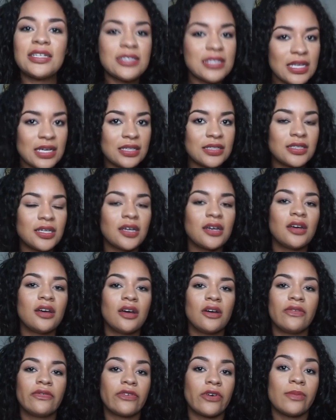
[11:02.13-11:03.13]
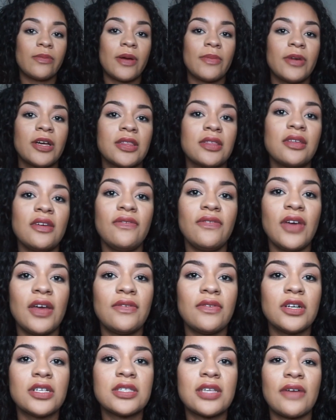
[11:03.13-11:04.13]
is it for my monthly
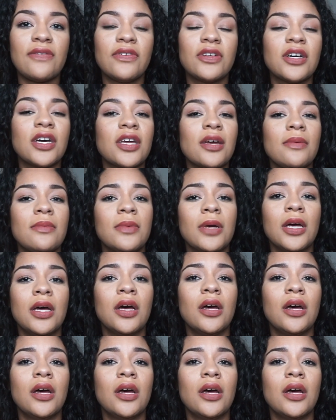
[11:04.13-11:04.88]
favorites. I feel like I'm...